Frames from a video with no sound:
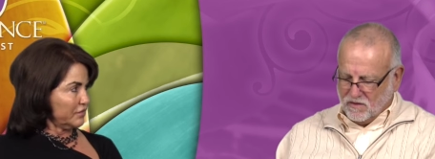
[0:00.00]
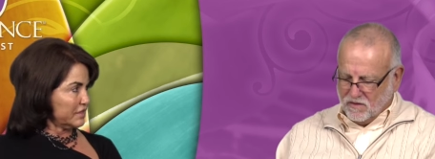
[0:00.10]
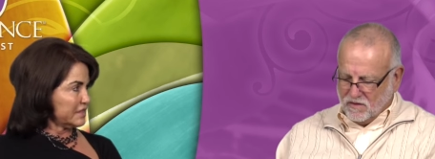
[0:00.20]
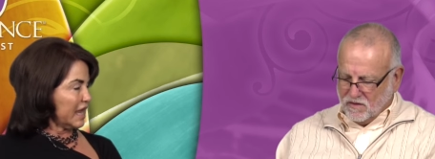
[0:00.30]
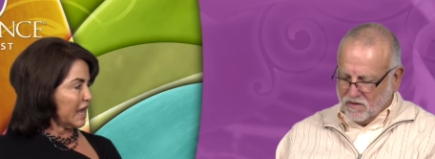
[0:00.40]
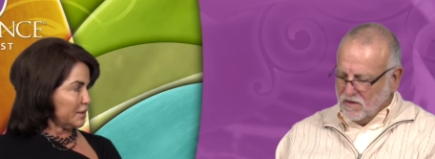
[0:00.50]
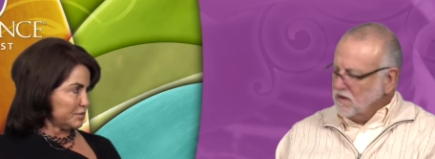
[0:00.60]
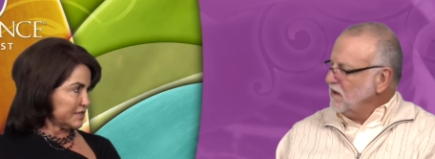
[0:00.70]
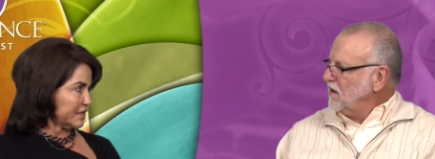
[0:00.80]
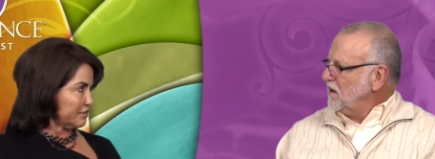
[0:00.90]
Speaker 1: of the
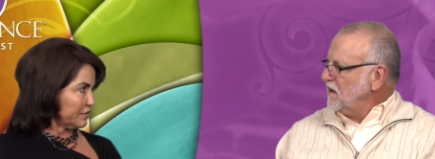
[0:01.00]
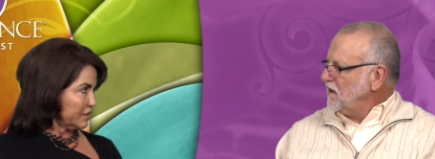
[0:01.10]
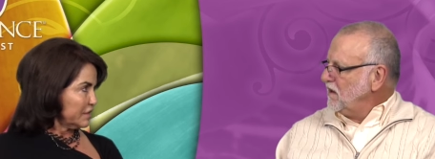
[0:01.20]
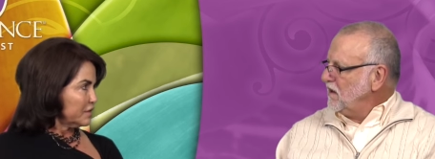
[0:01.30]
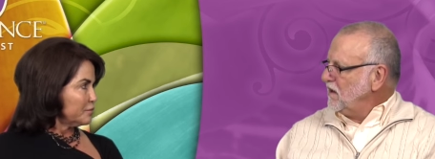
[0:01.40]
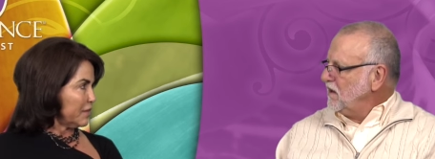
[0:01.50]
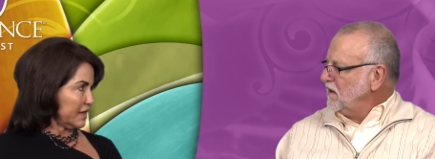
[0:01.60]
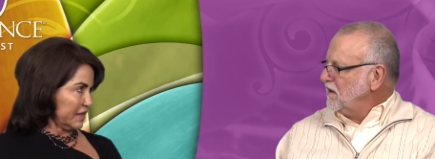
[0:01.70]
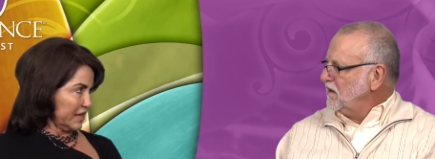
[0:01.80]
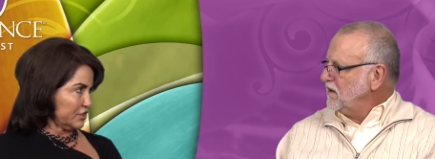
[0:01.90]
types of
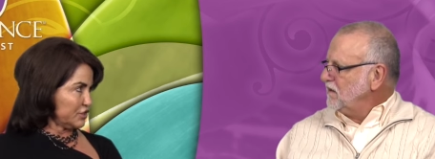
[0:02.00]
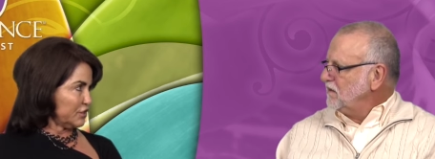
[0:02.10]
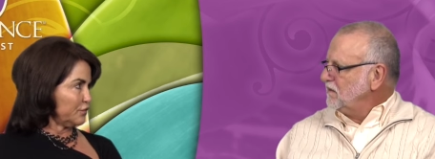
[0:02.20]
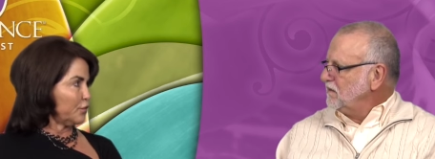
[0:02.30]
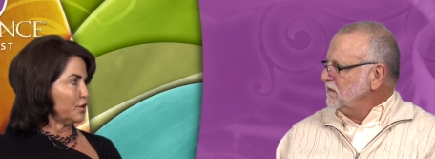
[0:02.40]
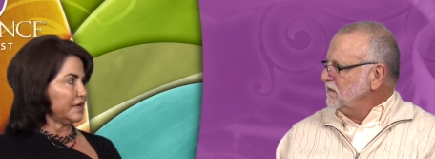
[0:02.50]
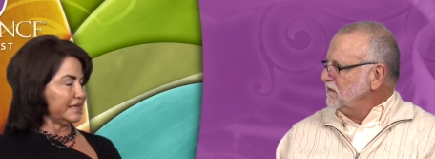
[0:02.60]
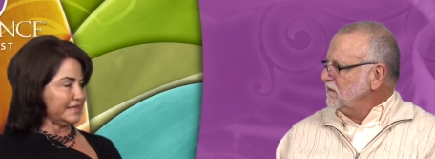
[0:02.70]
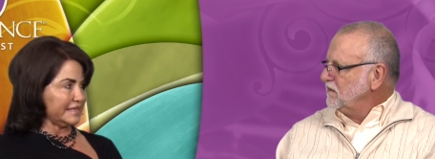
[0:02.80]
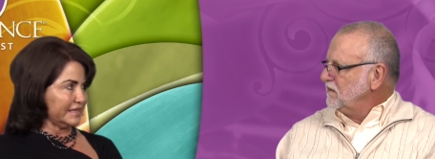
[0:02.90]
medication for
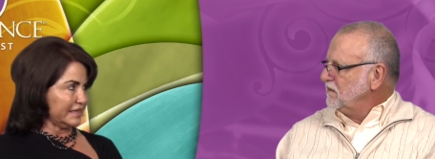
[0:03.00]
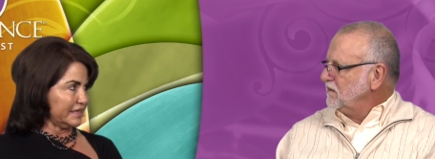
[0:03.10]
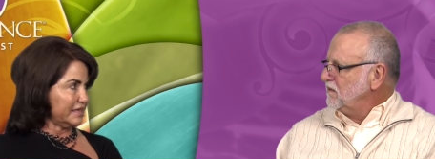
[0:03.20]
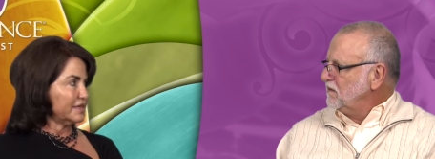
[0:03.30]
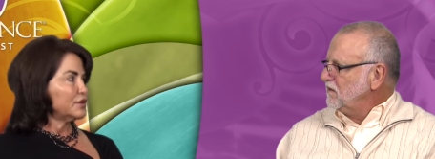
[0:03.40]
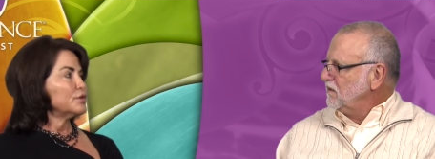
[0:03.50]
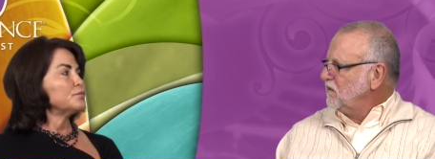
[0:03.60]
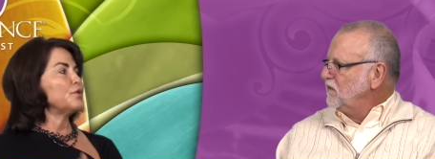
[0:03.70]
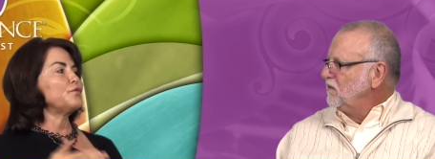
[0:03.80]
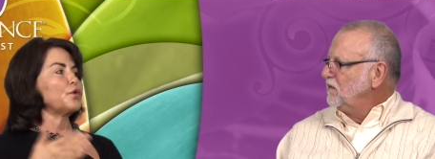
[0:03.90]
ED
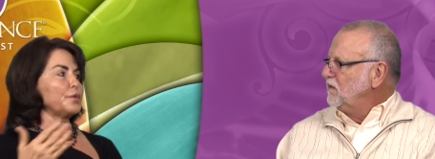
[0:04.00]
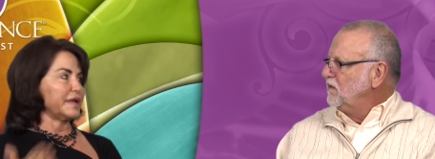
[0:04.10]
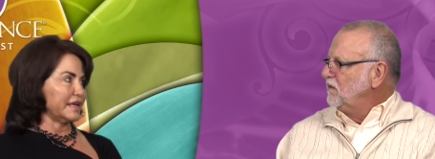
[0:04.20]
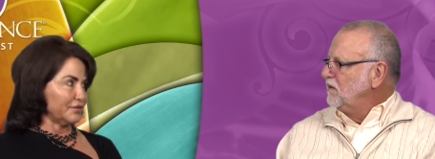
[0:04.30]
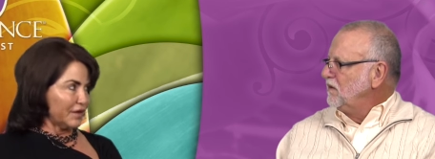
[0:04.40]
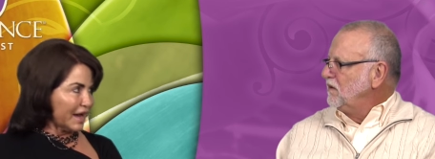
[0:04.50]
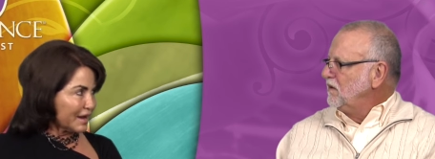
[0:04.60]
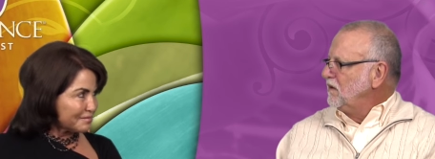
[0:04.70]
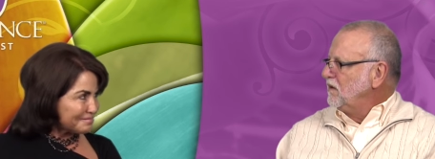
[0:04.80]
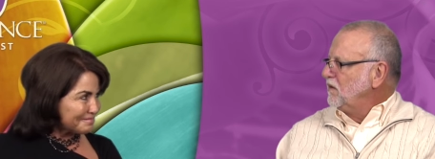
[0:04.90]
before we give
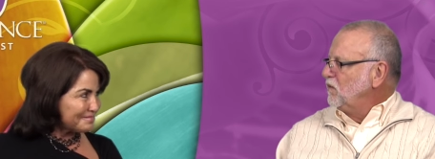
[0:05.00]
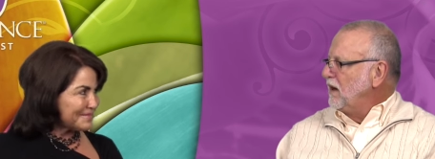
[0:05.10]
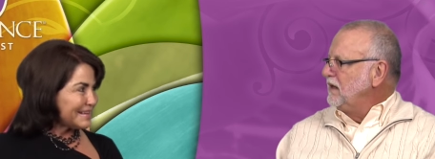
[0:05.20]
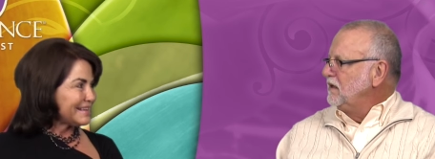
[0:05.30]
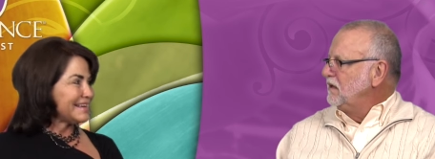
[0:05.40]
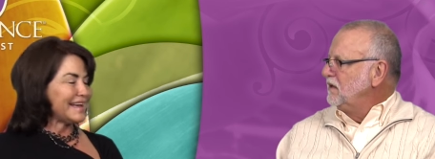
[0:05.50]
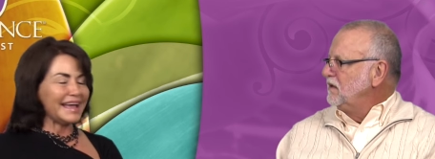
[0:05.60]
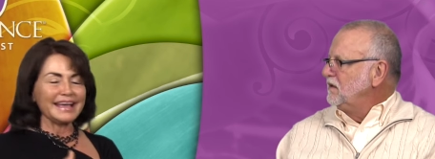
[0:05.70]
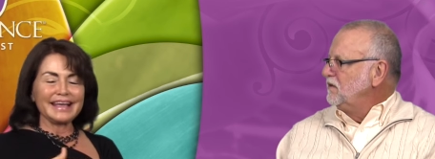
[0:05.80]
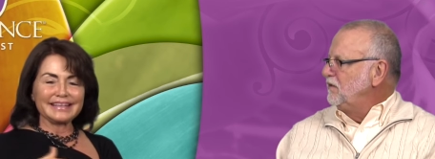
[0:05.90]
up
Speaker 2: Right.
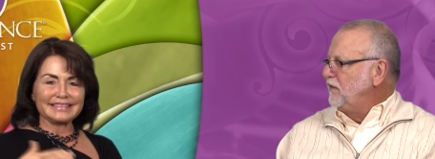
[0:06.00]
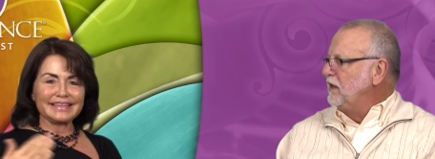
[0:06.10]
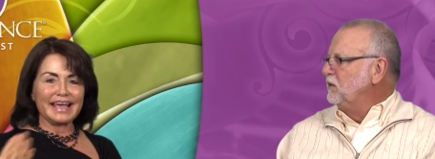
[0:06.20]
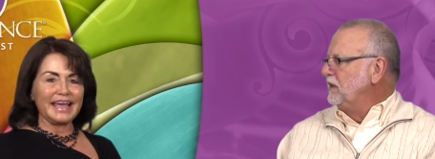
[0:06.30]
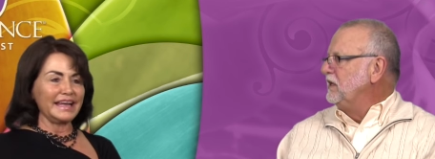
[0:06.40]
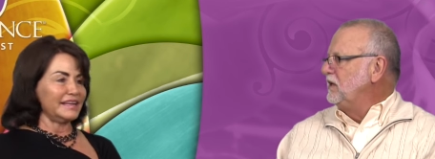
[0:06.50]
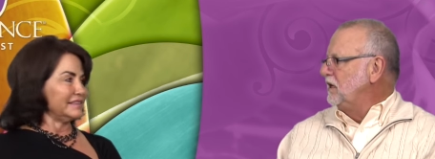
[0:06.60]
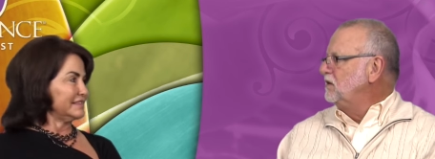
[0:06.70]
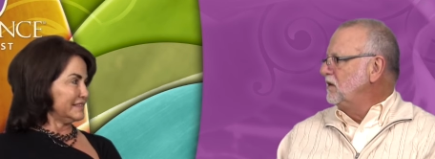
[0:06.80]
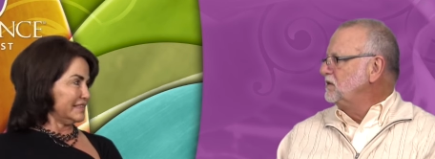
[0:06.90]
and, and find the
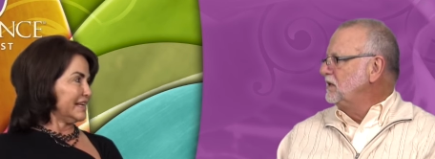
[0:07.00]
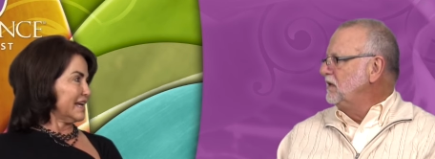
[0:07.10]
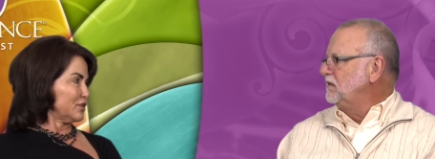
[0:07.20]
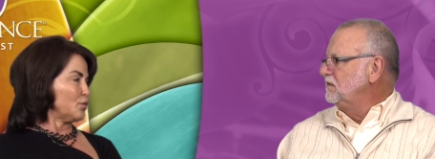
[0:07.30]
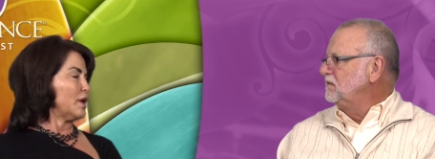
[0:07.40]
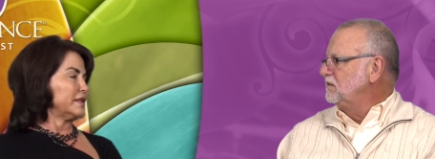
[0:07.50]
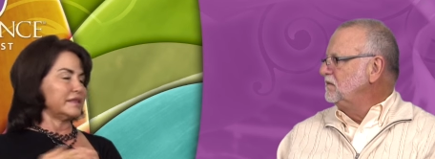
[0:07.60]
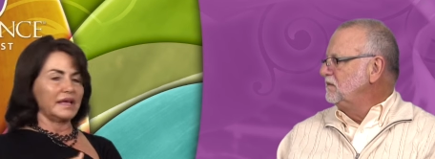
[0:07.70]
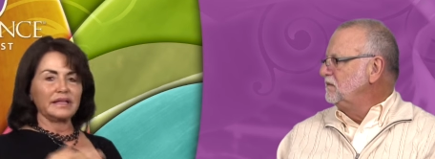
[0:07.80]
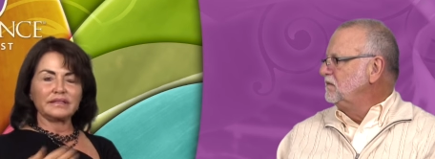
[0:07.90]
one that doesn't yeah,
Speaker 1: the
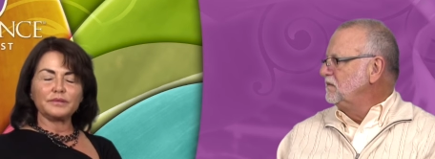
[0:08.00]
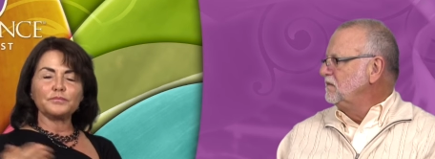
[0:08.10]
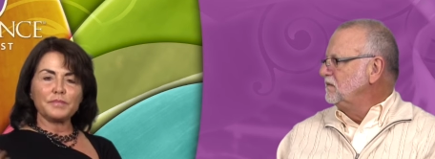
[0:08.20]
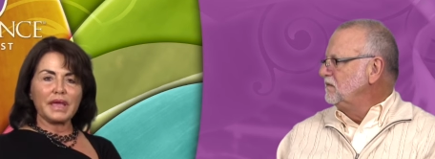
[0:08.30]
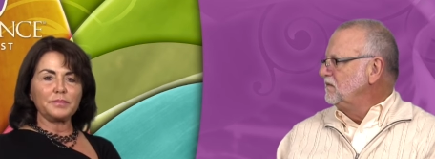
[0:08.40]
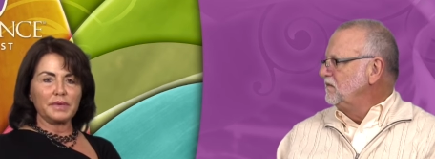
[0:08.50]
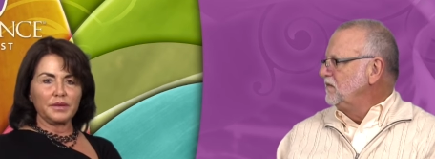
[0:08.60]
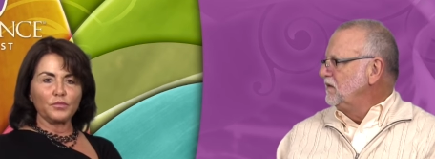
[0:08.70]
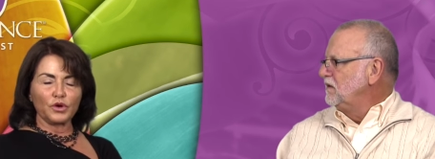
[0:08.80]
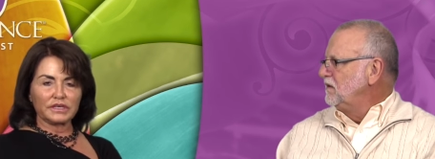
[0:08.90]
one that may
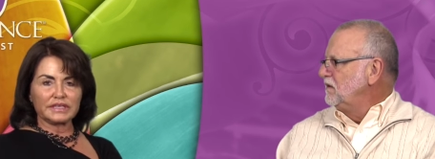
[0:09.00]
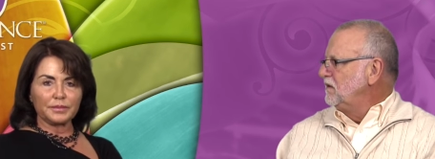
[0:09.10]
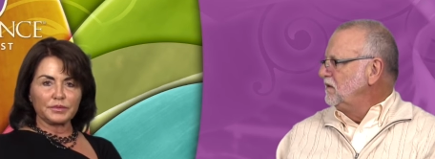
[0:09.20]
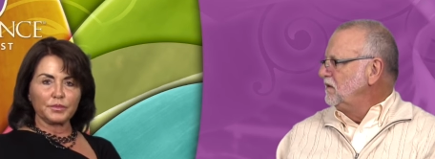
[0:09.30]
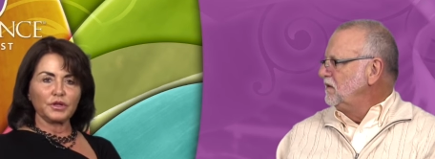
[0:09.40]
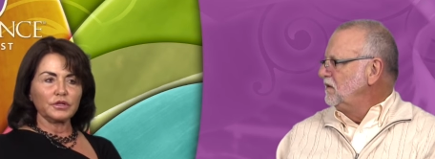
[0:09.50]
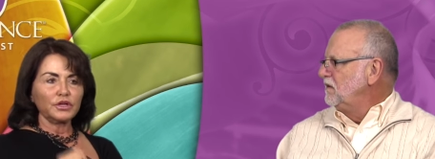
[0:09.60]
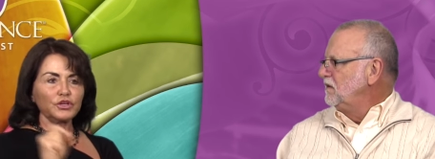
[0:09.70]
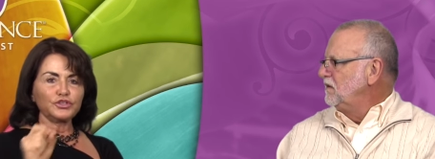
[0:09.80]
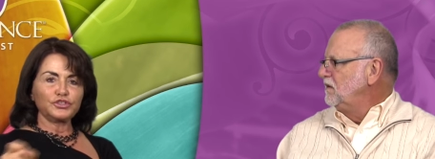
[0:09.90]
be more acceptable
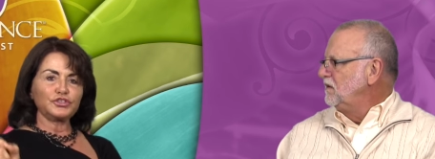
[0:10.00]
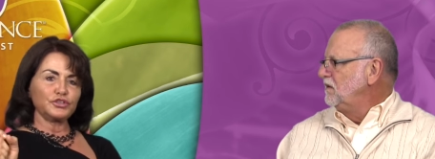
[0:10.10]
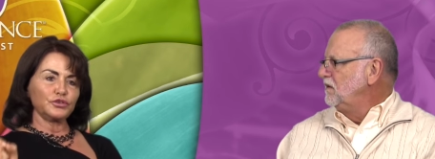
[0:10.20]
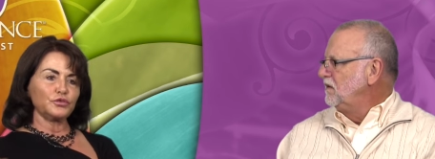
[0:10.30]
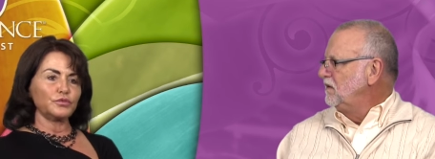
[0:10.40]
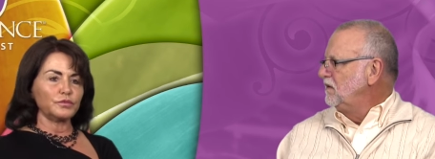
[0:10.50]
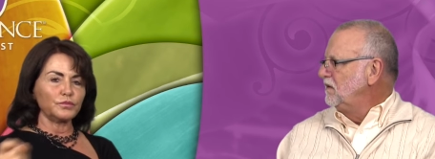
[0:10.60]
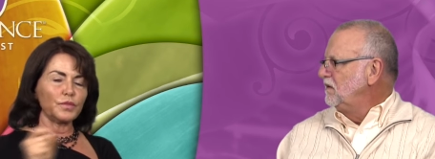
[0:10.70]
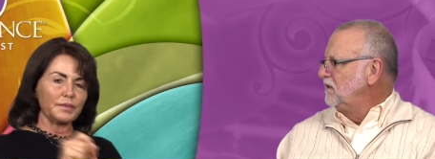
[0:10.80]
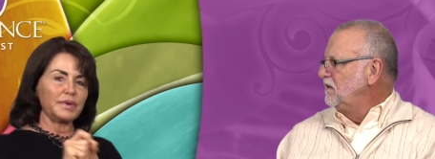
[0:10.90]
to
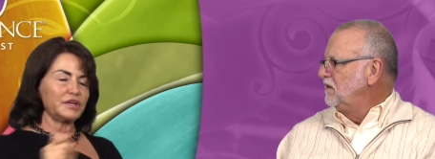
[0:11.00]
one